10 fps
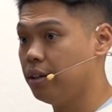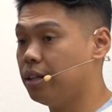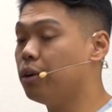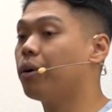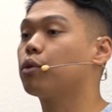
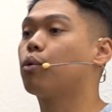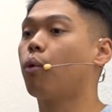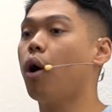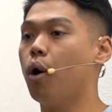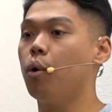They know how to
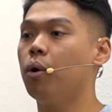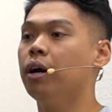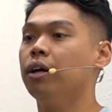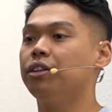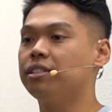grow
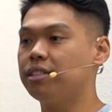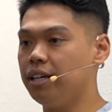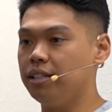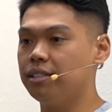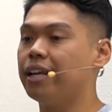the
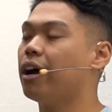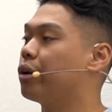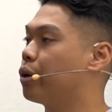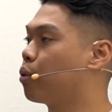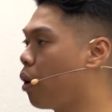seeds. They know how
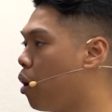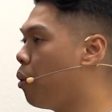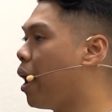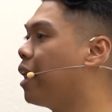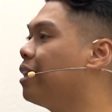to
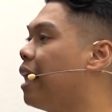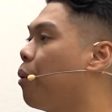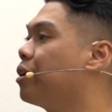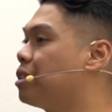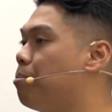grow and
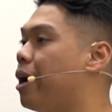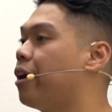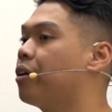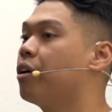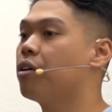allow it to
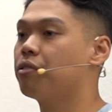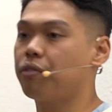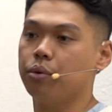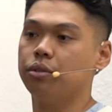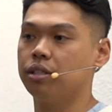bear
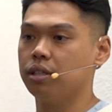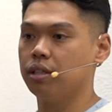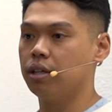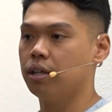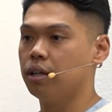fruit.
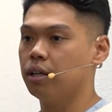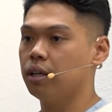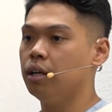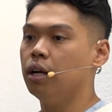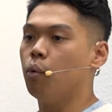
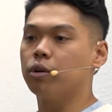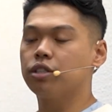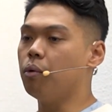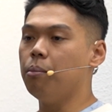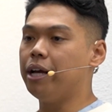What's
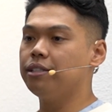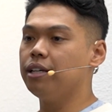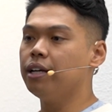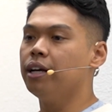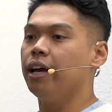so
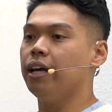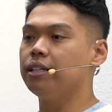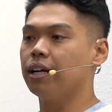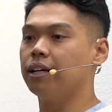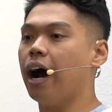amazing
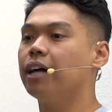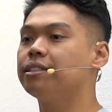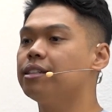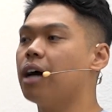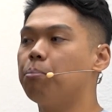is God
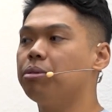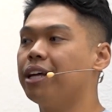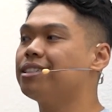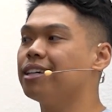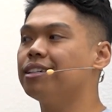did not
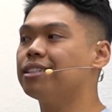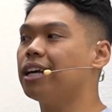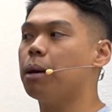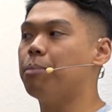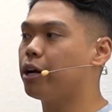place us
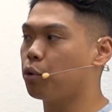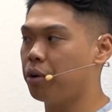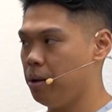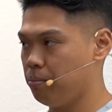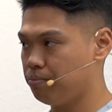in a
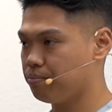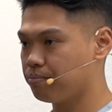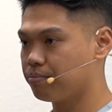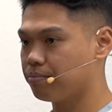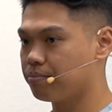bakery
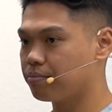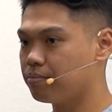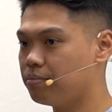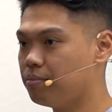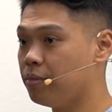
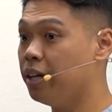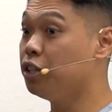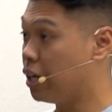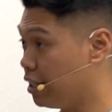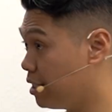in
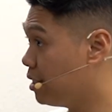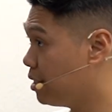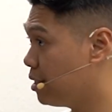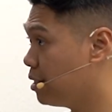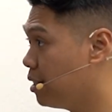
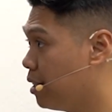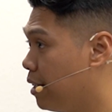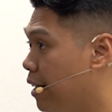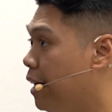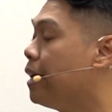Genesis.
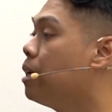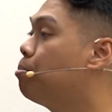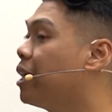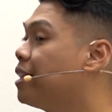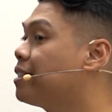He
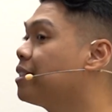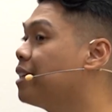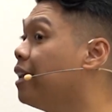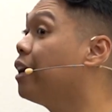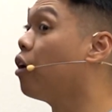placed us
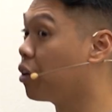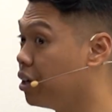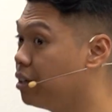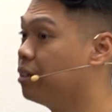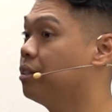in a garden.